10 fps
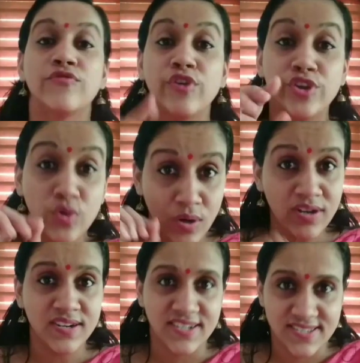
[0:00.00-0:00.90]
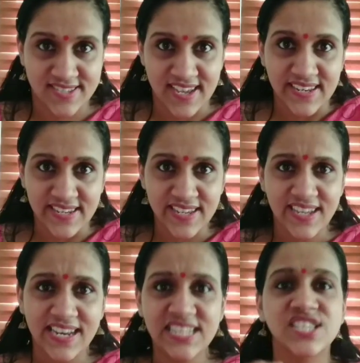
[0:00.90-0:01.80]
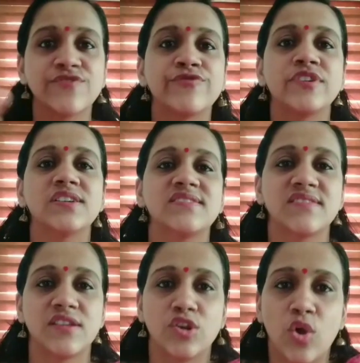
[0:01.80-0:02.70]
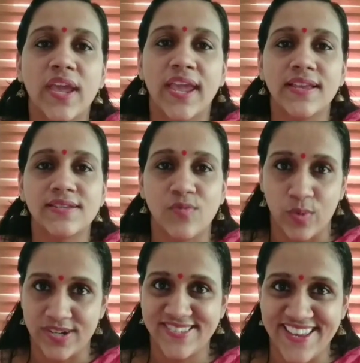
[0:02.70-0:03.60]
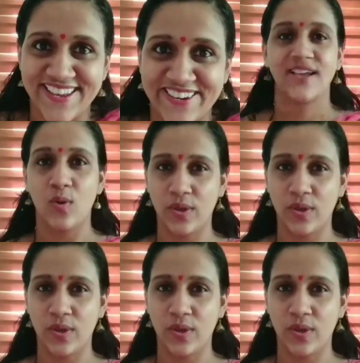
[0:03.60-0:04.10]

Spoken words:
For your understanding, let's first locate where is England.